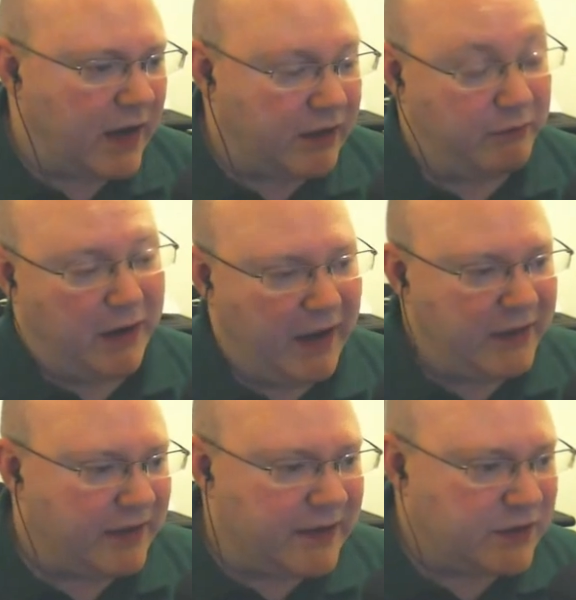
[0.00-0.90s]
I
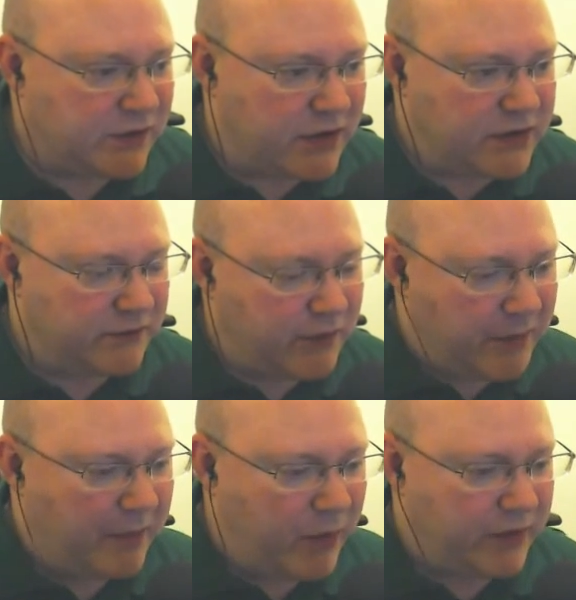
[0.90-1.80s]
think a natural question from
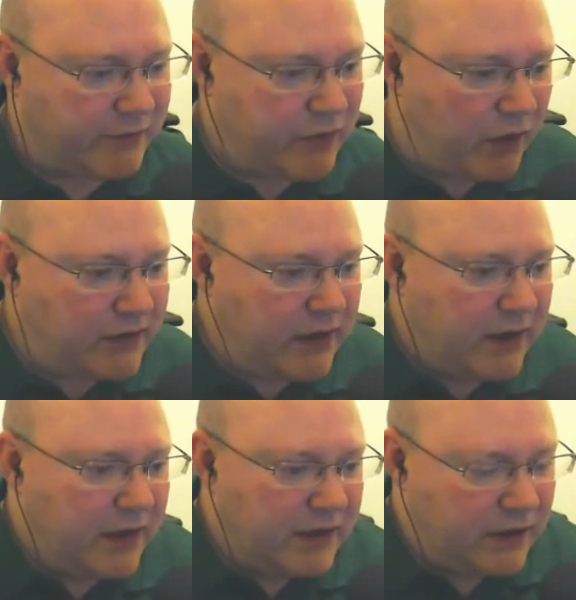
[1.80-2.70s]
that point.
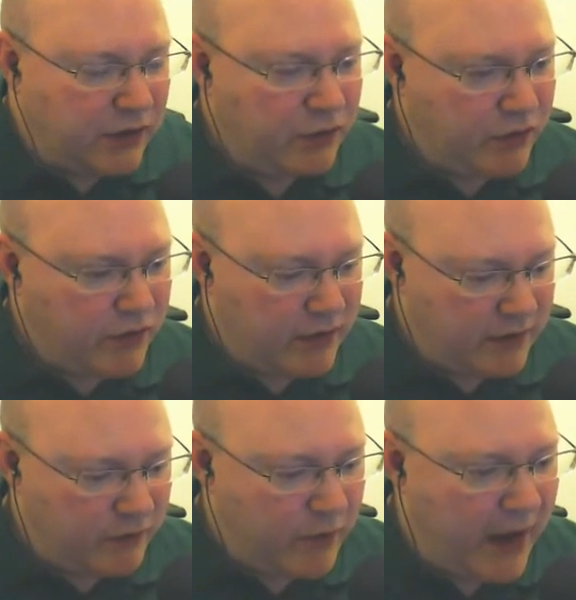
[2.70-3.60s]
They know
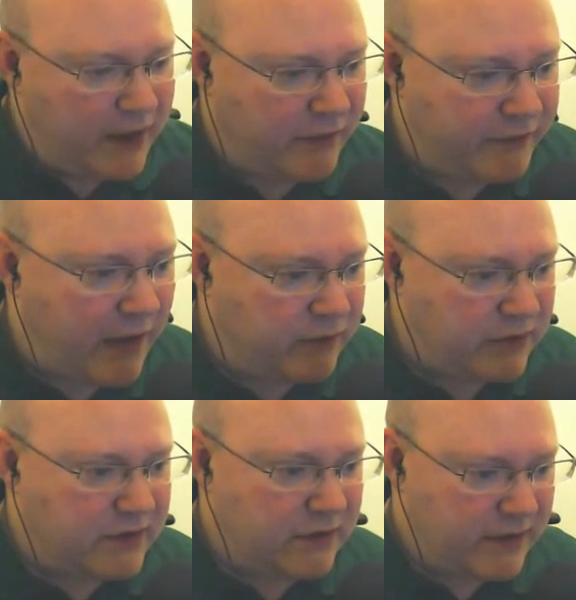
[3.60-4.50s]
where they
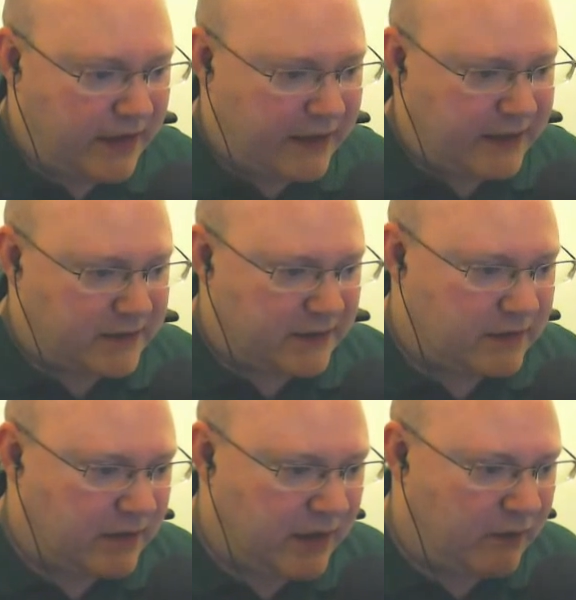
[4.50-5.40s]
found this
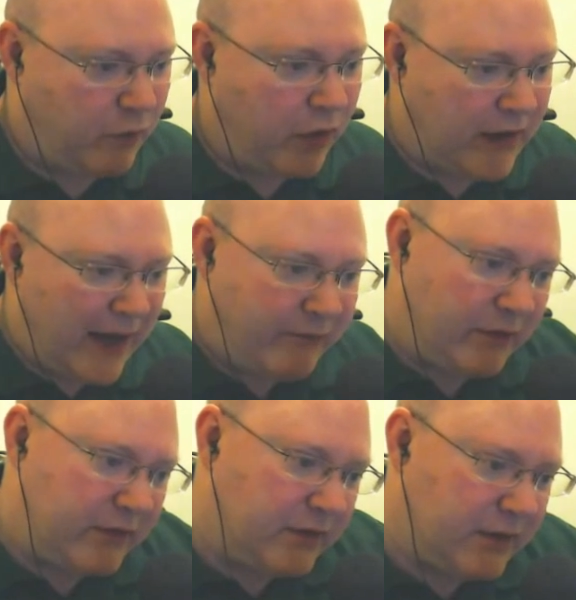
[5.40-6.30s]
and what
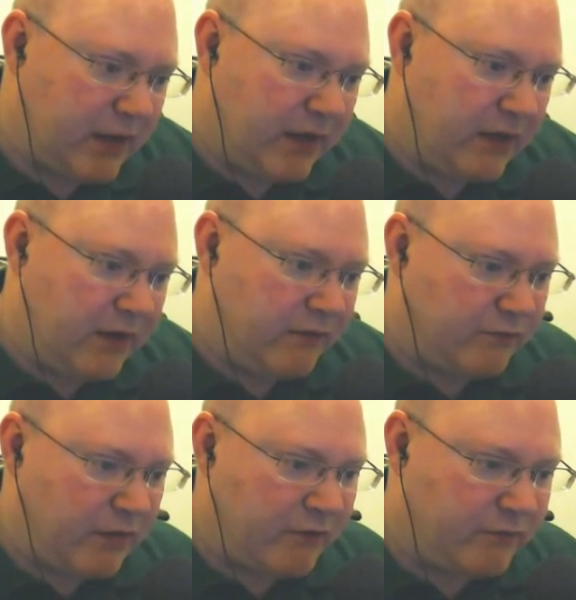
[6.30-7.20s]
level
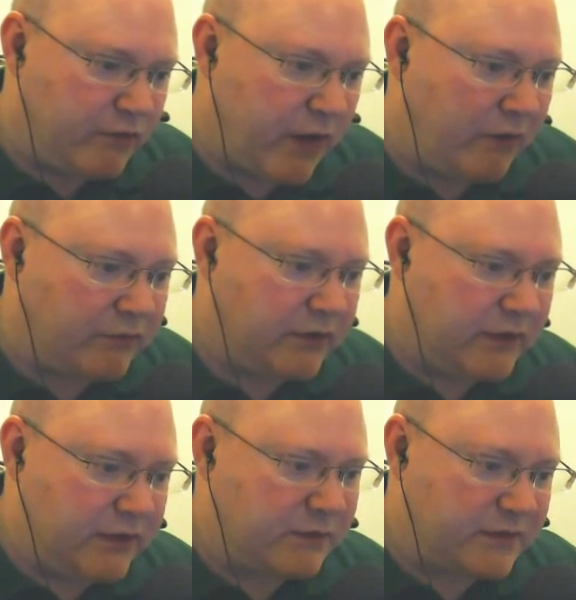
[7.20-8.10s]
of ground
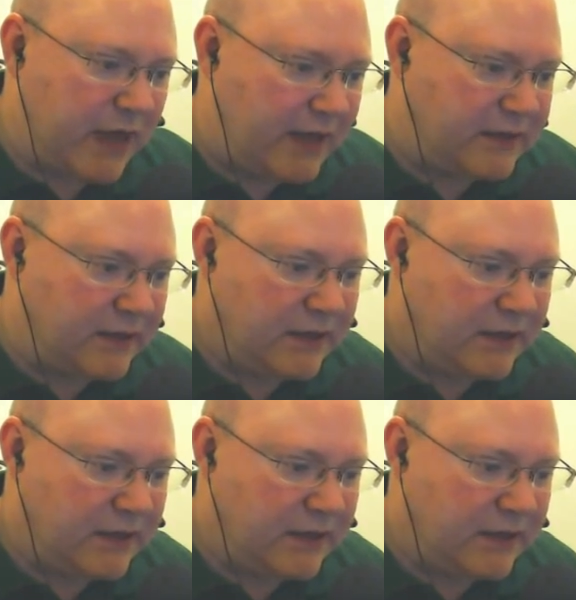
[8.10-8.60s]
this was at.